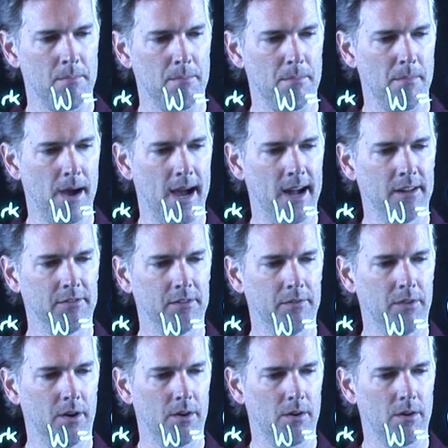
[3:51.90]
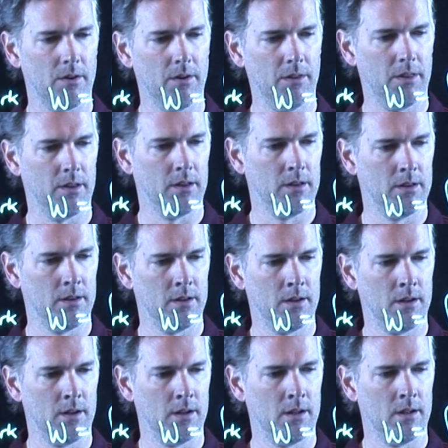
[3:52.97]
mass of the earth
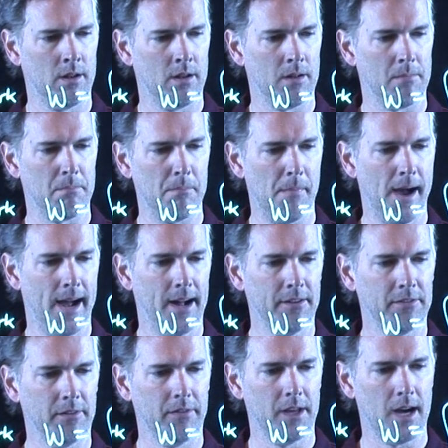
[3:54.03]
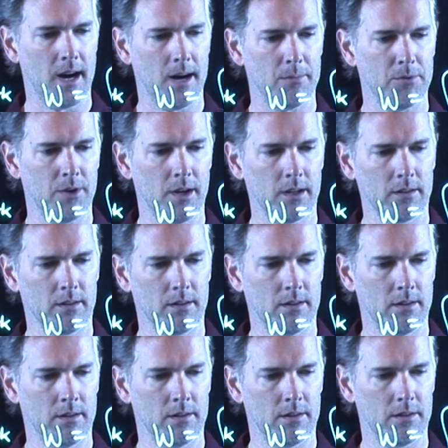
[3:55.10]
mass of the object
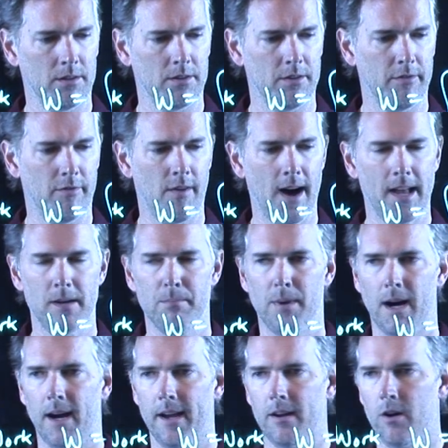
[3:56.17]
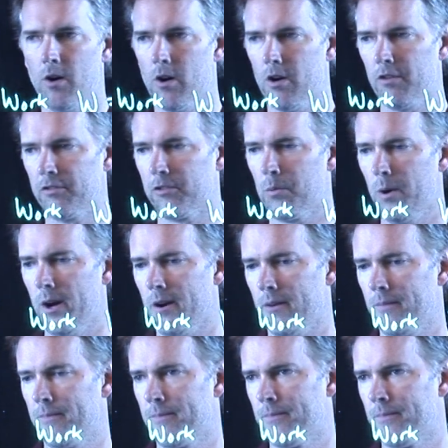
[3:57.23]
divided by r squared.